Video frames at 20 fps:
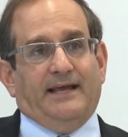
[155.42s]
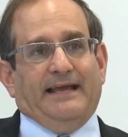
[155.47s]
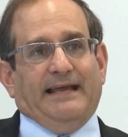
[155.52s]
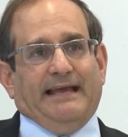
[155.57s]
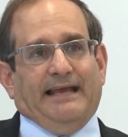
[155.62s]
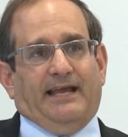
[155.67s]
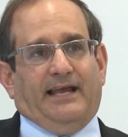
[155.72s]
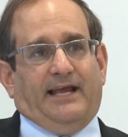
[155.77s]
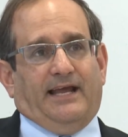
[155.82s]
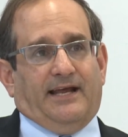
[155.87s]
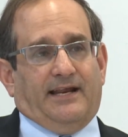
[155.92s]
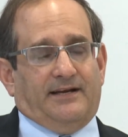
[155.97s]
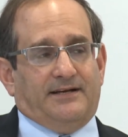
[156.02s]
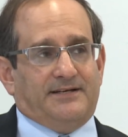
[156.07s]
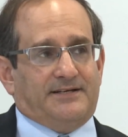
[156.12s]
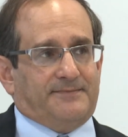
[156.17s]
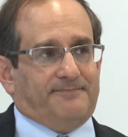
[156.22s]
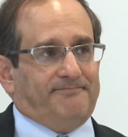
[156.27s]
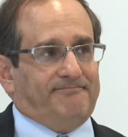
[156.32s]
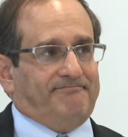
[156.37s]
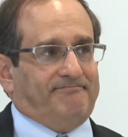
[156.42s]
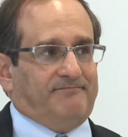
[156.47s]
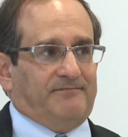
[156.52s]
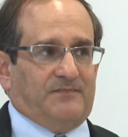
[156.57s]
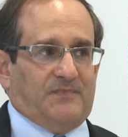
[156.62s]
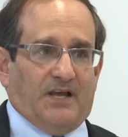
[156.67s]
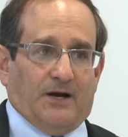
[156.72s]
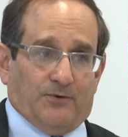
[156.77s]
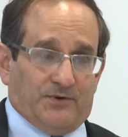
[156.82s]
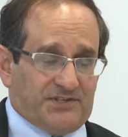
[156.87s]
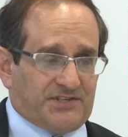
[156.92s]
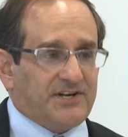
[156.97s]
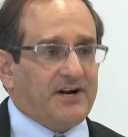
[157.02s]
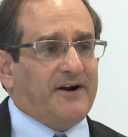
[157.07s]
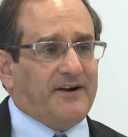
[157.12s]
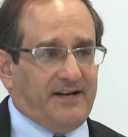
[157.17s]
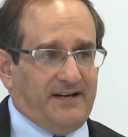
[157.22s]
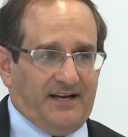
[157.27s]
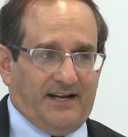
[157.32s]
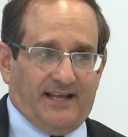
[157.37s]
And now we're
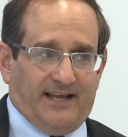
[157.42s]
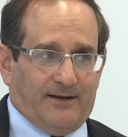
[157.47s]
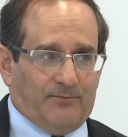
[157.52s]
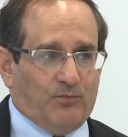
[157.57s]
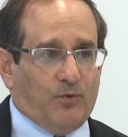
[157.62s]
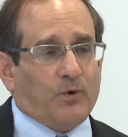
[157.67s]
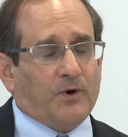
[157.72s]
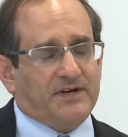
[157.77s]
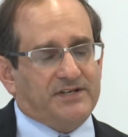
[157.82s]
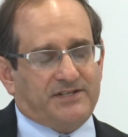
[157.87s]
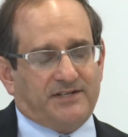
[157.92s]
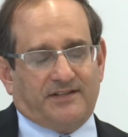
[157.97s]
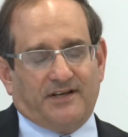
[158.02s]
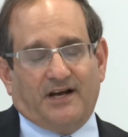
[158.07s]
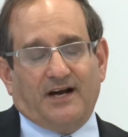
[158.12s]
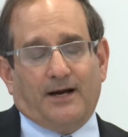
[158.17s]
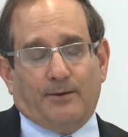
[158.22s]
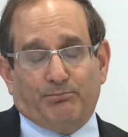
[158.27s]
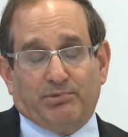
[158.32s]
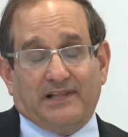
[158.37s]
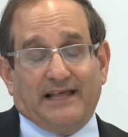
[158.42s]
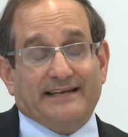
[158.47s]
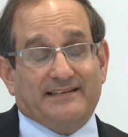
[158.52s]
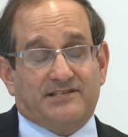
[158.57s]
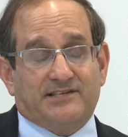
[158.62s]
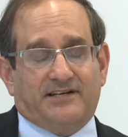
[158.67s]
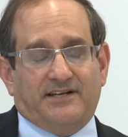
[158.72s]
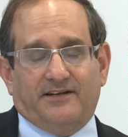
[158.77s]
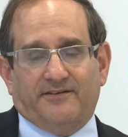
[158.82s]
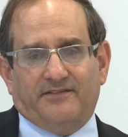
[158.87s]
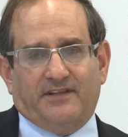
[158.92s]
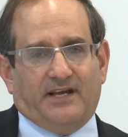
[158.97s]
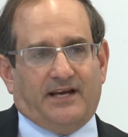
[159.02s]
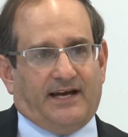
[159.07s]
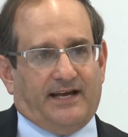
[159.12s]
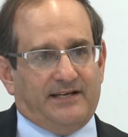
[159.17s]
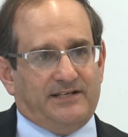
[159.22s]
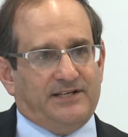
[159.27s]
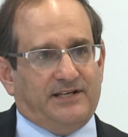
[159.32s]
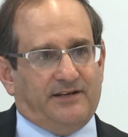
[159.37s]
starting to get more into the complexity of the
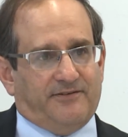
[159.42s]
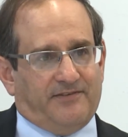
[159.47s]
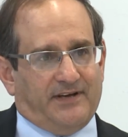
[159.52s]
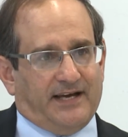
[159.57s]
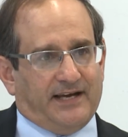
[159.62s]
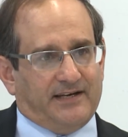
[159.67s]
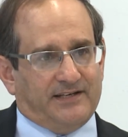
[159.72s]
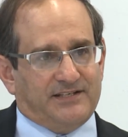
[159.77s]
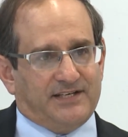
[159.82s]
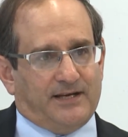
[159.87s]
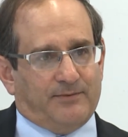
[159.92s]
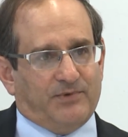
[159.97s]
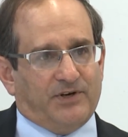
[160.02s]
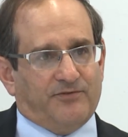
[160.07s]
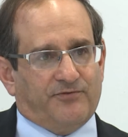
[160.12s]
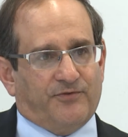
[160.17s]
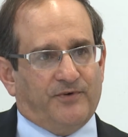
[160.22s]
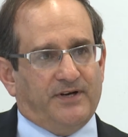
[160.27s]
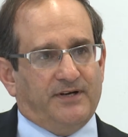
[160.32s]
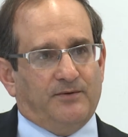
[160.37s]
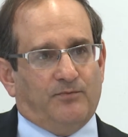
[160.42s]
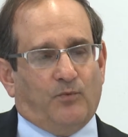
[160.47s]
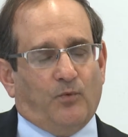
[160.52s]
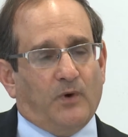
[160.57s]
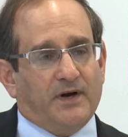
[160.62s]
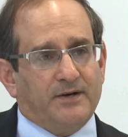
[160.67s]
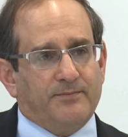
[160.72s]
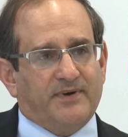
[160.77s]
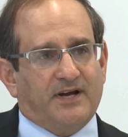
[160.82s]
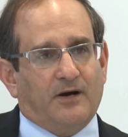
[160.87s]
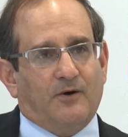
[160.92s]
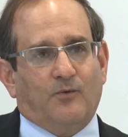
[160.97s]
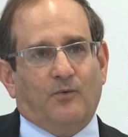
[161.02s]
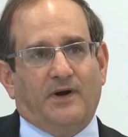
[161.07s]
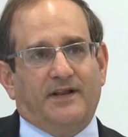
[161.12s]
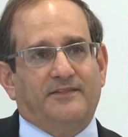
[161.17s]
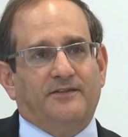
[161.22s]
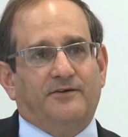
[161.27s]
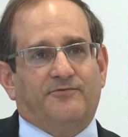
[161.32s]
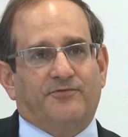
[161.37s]
idea of academic freedom. What about
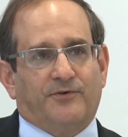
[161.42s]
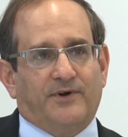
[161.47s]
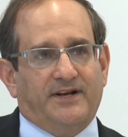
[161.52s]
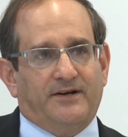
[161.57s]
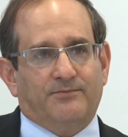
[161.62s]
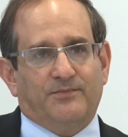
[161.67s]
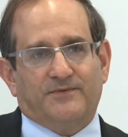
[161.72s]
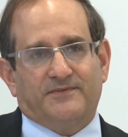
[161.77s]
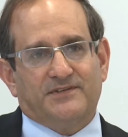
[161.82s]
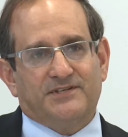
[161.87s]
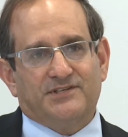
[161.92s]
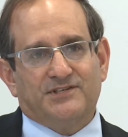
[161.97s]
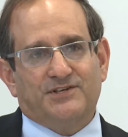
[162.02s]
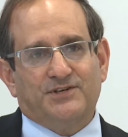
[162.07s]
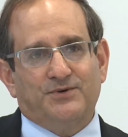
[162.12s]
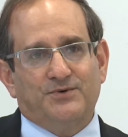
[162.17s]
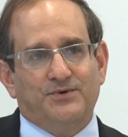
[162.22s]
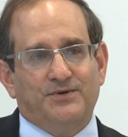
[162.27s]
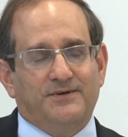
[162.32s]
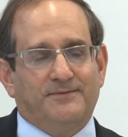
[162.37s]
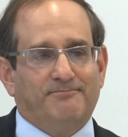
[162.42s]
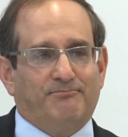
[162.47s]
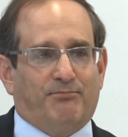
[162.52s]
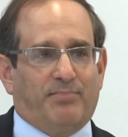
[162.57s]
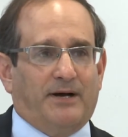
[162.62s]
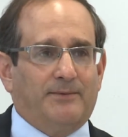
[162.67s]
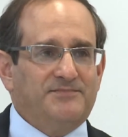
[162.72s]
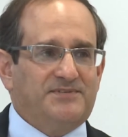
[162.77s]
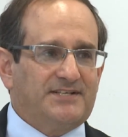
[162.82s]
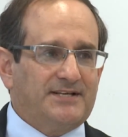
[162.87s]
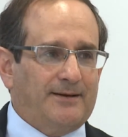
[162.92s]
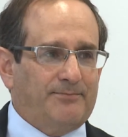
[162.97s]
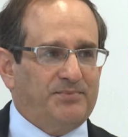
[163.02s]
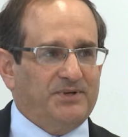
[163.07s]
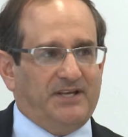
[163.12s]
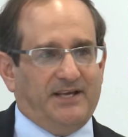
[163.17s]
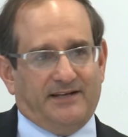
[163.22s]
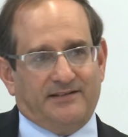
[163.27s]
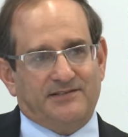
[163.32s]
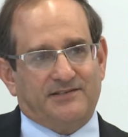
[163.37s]
when the freedom of the student bumps up
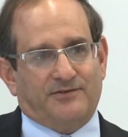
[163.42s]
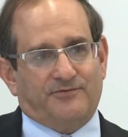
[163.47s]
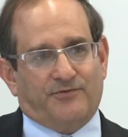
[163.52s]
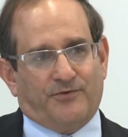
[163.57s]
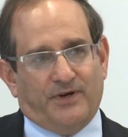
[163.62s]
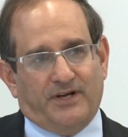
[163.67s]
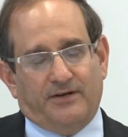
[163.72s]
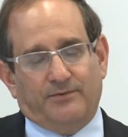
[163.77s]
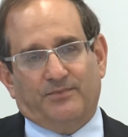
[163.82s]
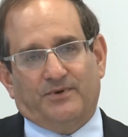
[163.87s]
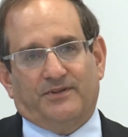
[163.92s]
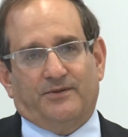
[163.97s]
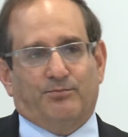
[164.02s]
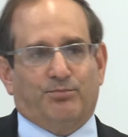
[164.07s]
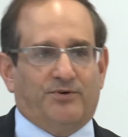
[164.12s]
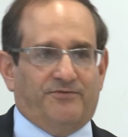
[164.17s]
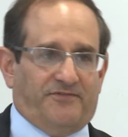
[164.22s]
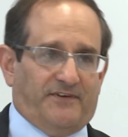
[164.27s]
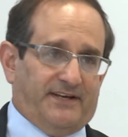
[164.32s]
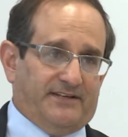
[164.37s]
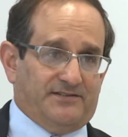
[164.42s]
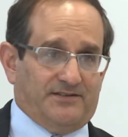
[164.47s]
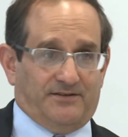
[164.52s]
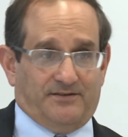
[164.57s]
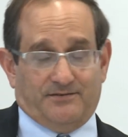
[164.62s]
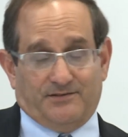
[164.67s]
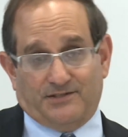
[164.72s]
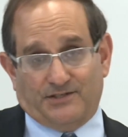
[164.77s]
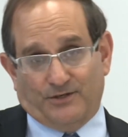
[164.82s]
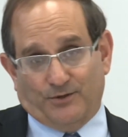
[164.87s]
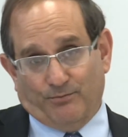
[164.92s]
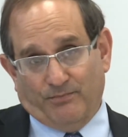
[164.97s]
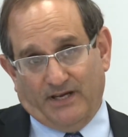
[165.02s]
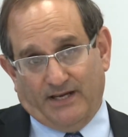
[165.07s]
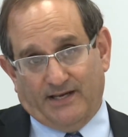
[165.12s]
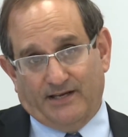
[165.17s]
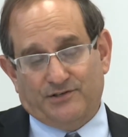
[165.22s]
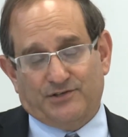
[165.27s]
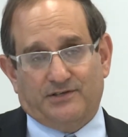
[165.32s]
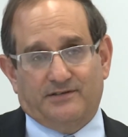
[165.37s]
against the freedom of the professor? So
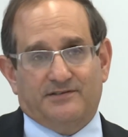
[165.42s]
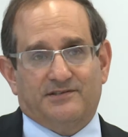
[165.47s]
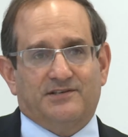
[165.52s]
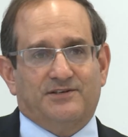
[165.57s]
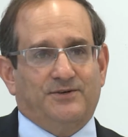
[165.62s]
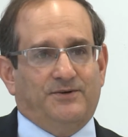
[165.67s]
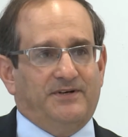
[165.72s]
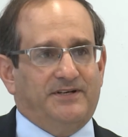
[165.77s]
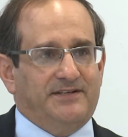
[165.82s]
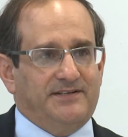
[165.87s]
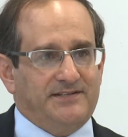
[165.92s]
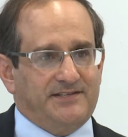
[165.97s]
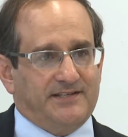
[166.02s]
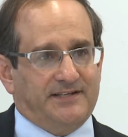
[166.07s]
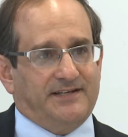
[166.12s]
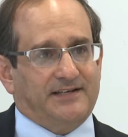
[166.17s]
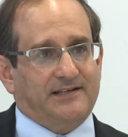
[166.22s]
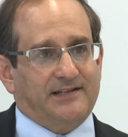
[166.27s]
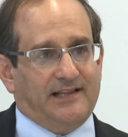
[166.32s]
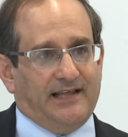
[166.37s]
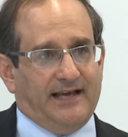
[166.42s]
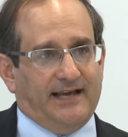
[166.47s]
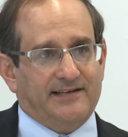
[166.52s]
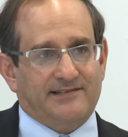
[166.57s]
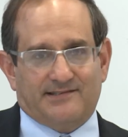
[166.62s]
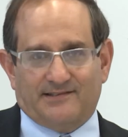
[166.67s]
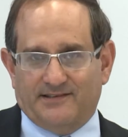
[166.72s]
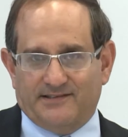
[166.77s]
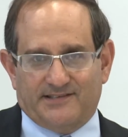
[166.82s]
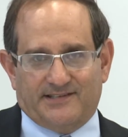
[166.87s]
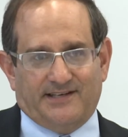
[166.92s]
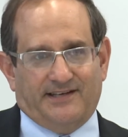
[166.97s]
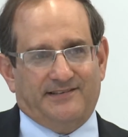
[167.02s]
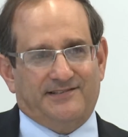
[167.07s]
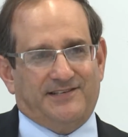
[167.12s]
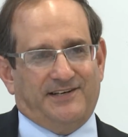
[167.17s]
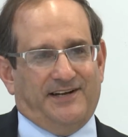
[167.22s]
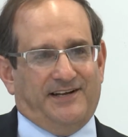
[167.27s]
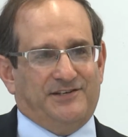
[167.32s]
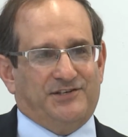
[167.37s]
imagine a student is in a class, let's say
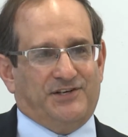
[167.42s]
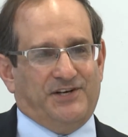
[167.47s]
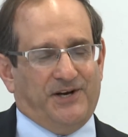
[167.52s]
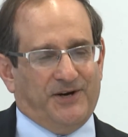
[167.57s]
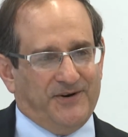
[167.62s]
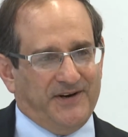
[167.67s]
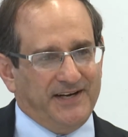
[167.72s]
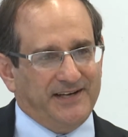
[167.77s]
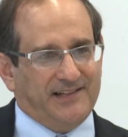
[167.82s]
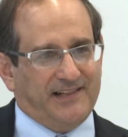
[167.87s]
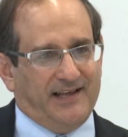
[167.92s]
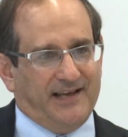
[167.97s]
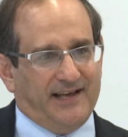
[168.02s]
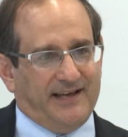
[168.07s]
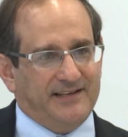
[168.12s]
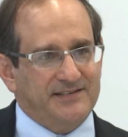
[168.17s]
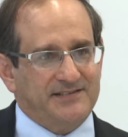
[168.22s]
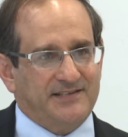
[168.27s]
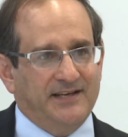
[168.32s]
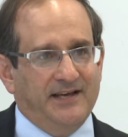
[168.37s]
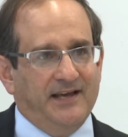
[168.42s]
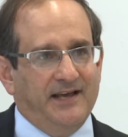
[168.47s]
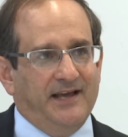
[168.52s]
it's an engineering class,